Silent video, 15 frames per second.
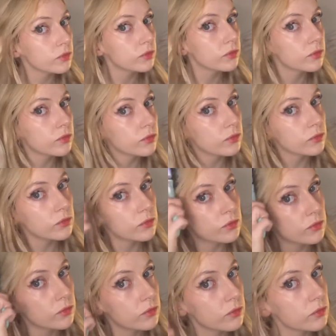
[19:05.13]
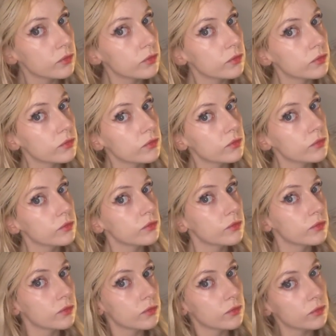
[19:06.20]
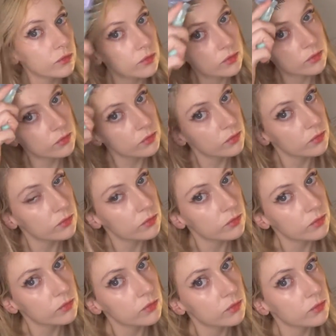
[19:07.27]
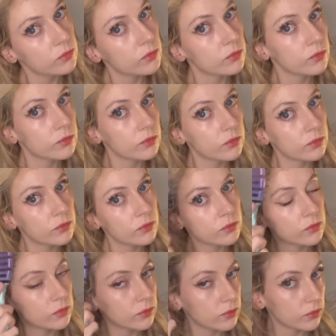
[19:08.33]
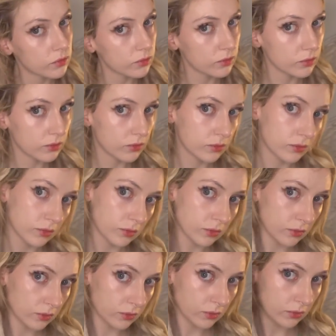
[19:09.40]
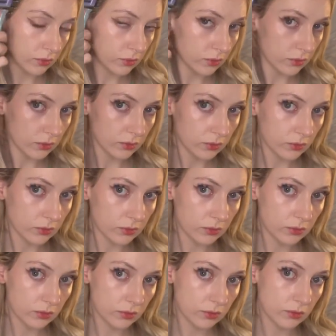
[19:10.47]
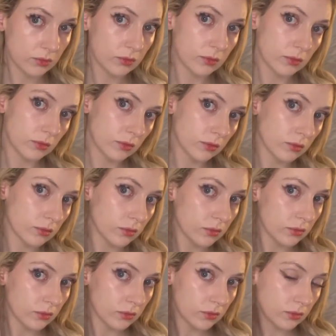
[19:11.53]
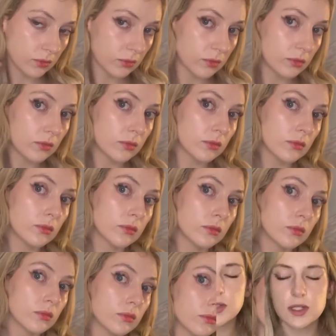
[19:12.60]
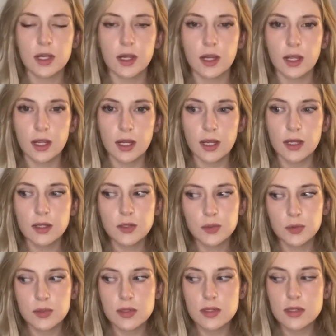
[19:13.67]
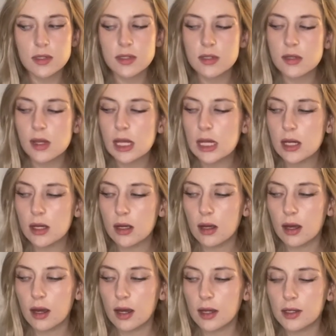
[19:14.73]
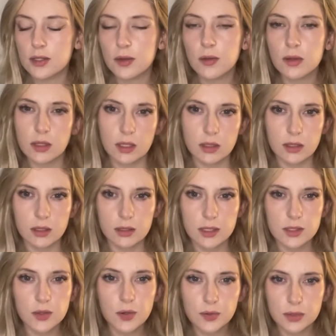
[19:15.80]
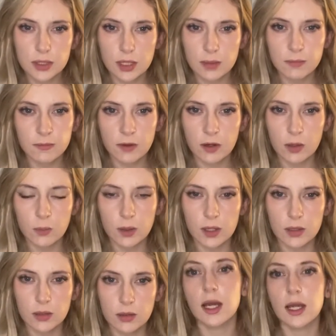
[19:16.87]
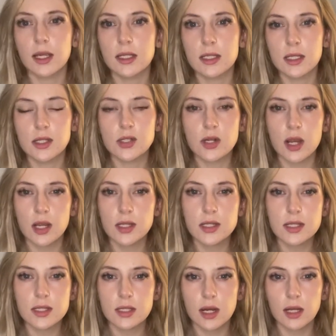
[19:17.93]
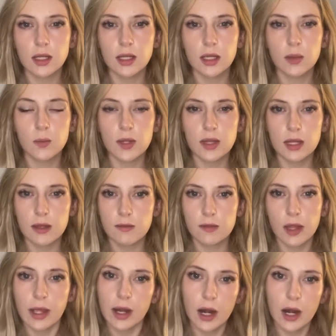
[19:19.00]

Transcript: sleep in a braid, wake up, brush it out, and it looks pretty good. So that's a big pro for me. One con I'd have to say is if you're using heat tools, I don't think that these hold up very well. I did try to style it with a flat